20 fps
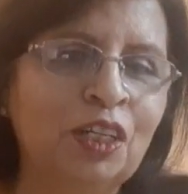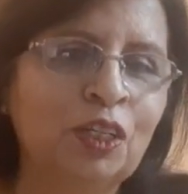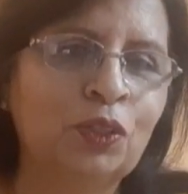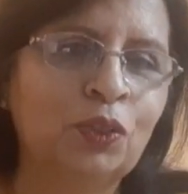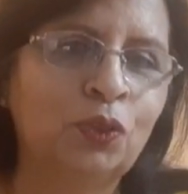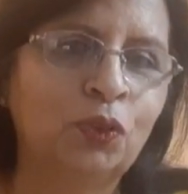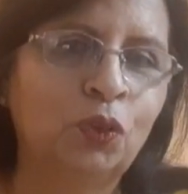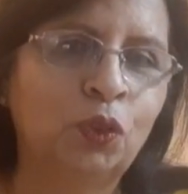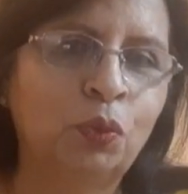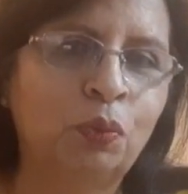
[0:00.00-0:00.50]

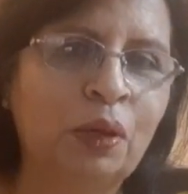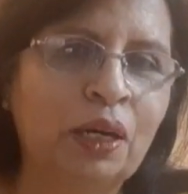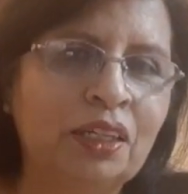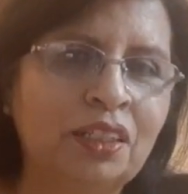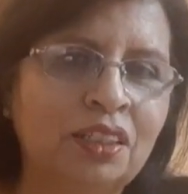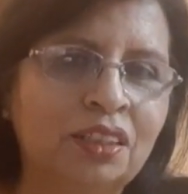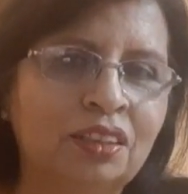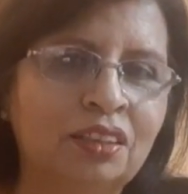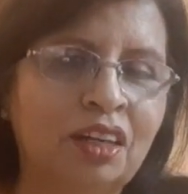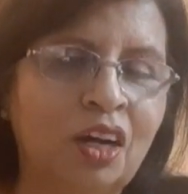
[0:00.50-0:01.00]
So no
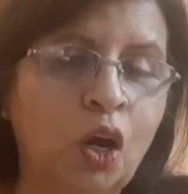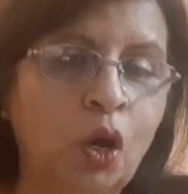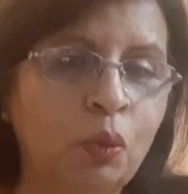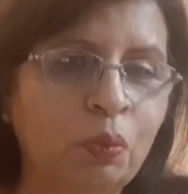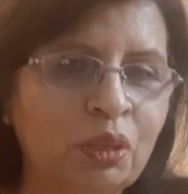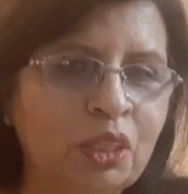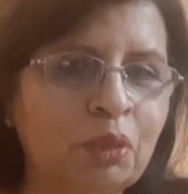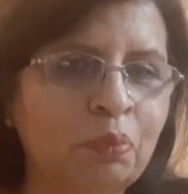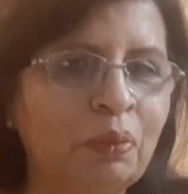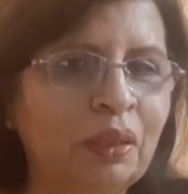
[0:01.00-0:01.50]
matter how
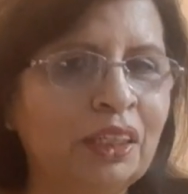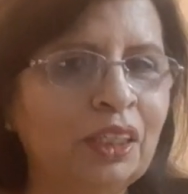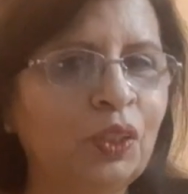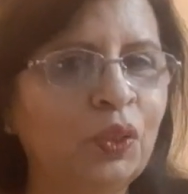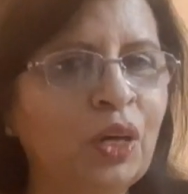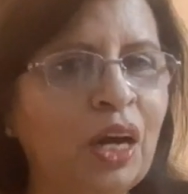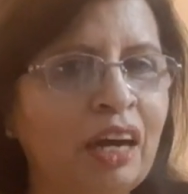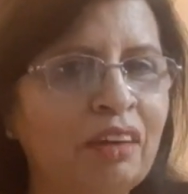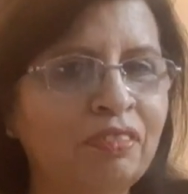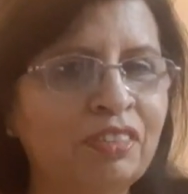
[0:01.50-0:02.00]
much money
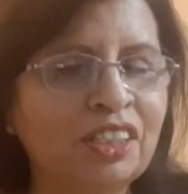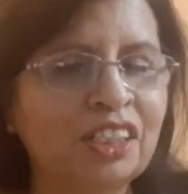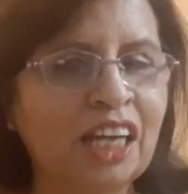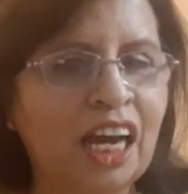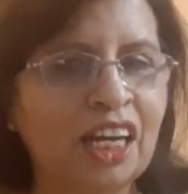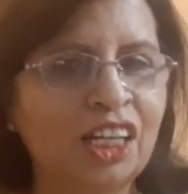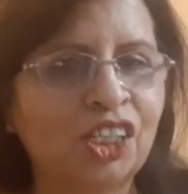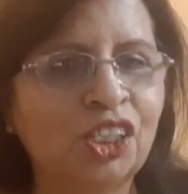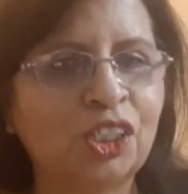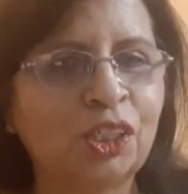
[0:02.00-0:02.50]
you have
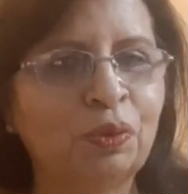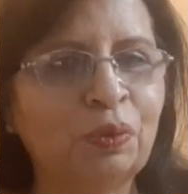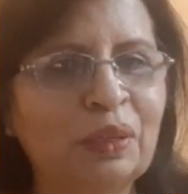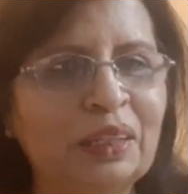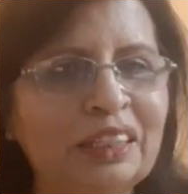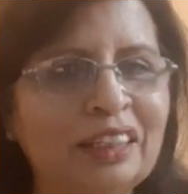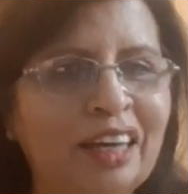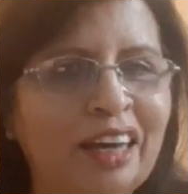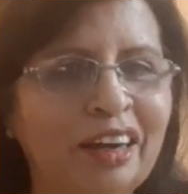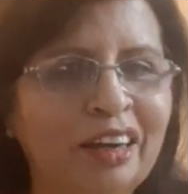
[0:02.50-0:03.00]
stashed away
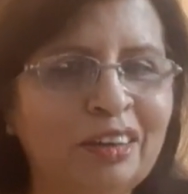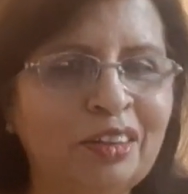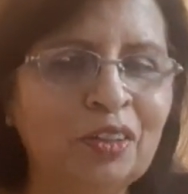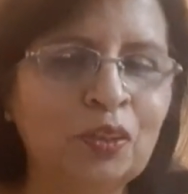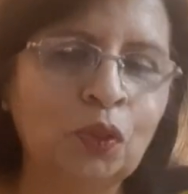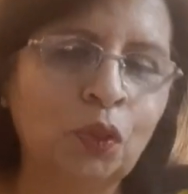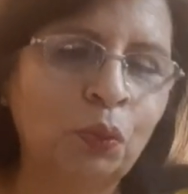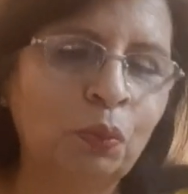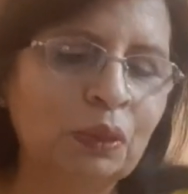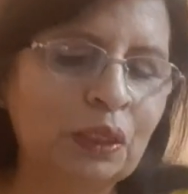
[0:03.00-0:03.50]
there,
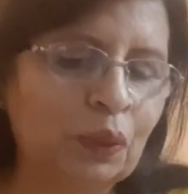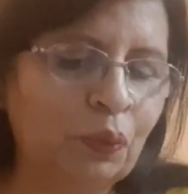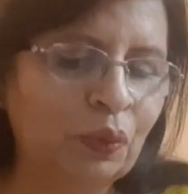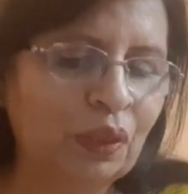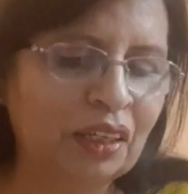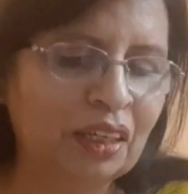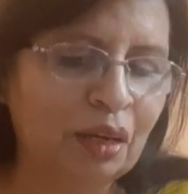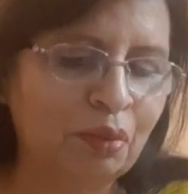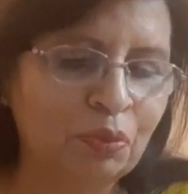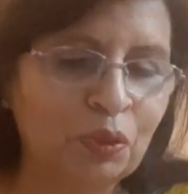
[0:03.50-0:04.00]
nobody
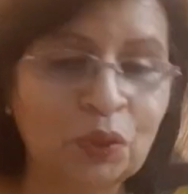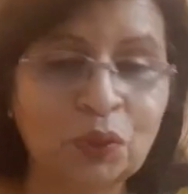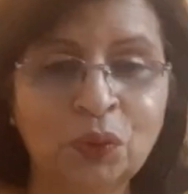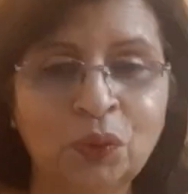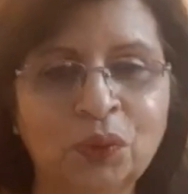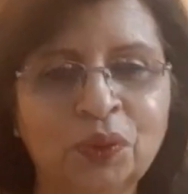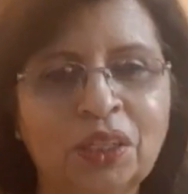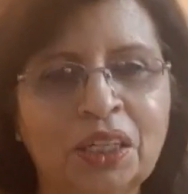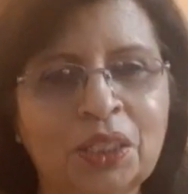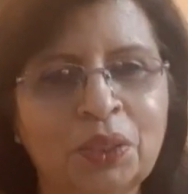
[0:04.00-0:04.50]
will come to
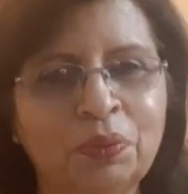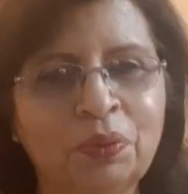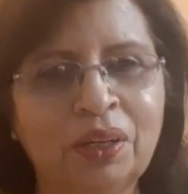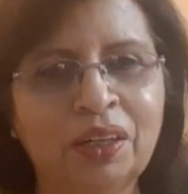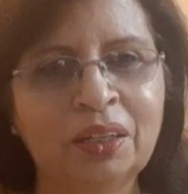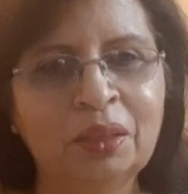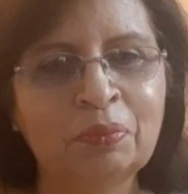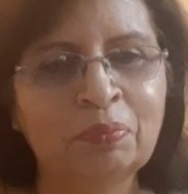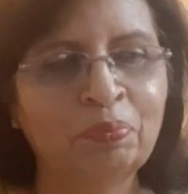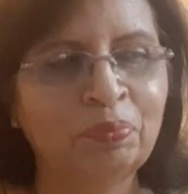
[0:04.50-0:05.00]
know. That's
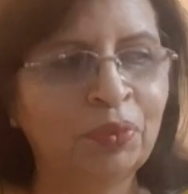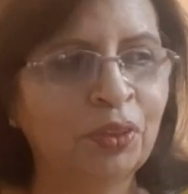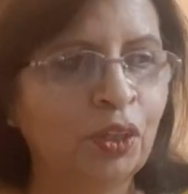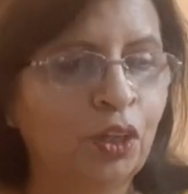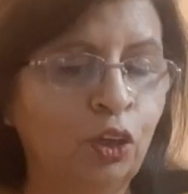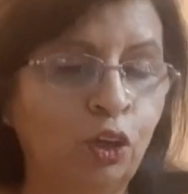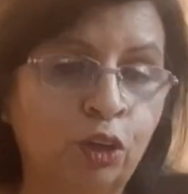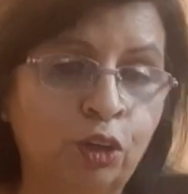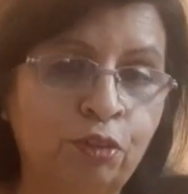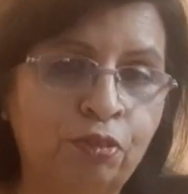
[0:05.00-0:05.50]
why
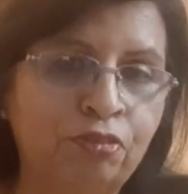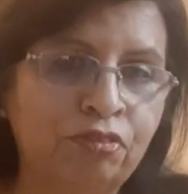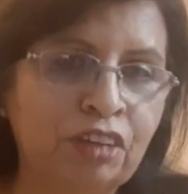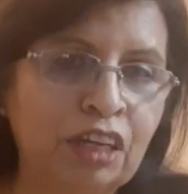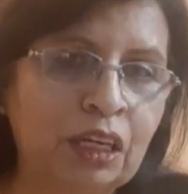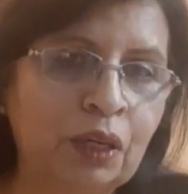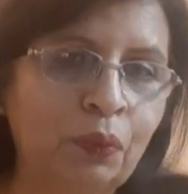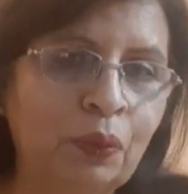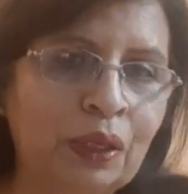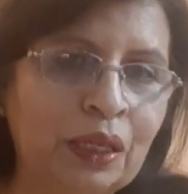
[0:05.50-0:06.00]
a lot of
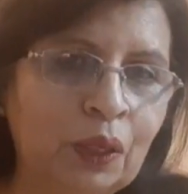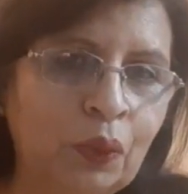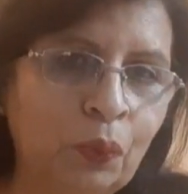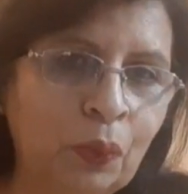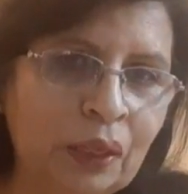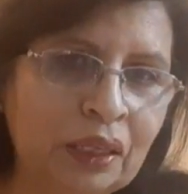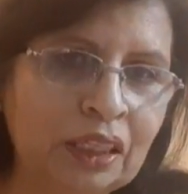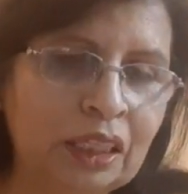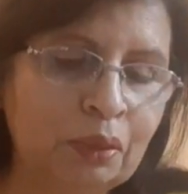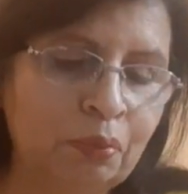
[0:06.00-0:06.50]
very, very
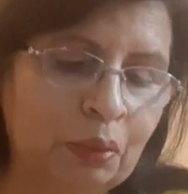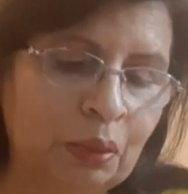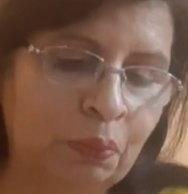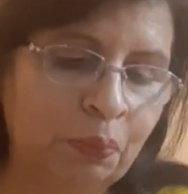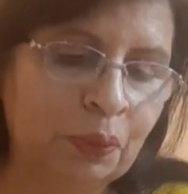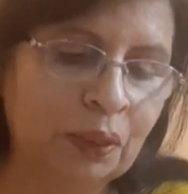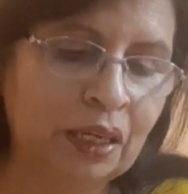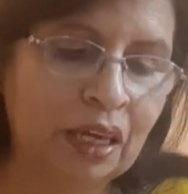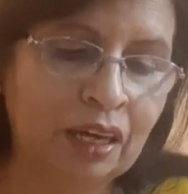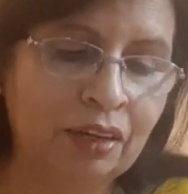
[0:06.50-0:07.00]
wealthy
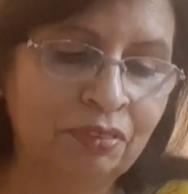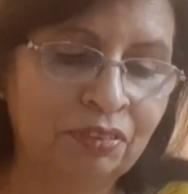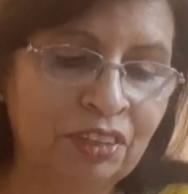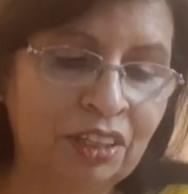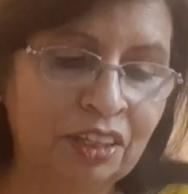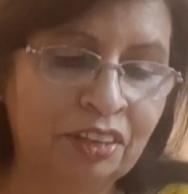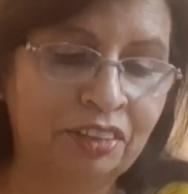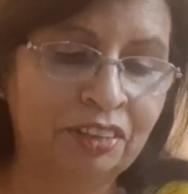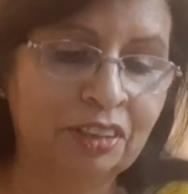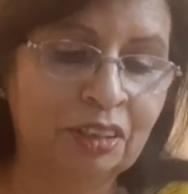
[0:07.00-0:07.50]
people have
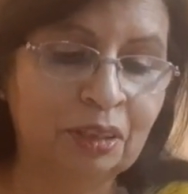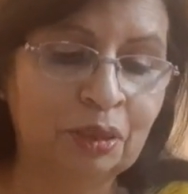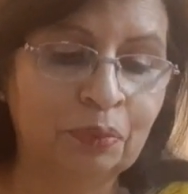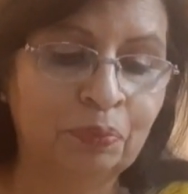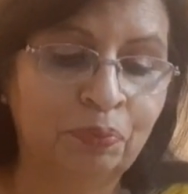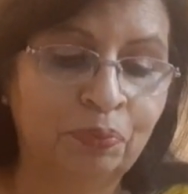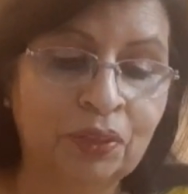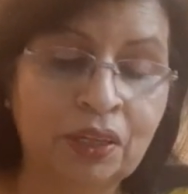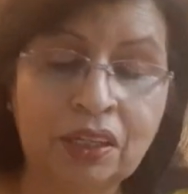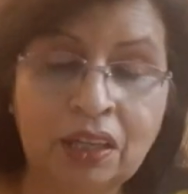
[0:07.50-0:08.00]
their
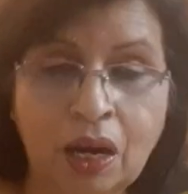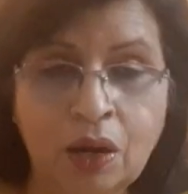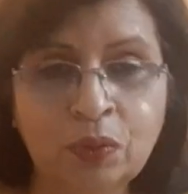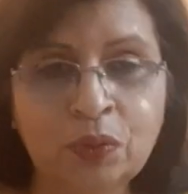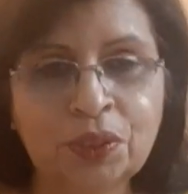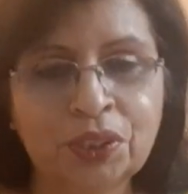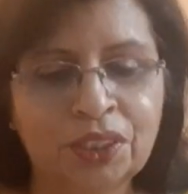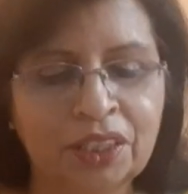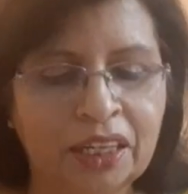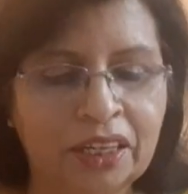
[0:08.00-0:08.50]

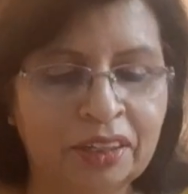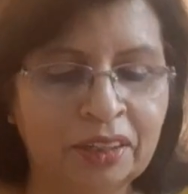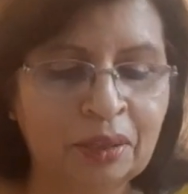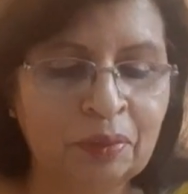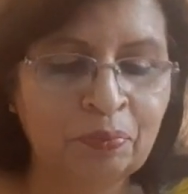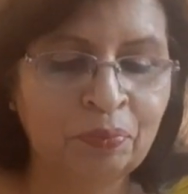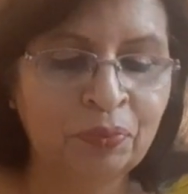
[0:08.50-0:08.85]
accounts there.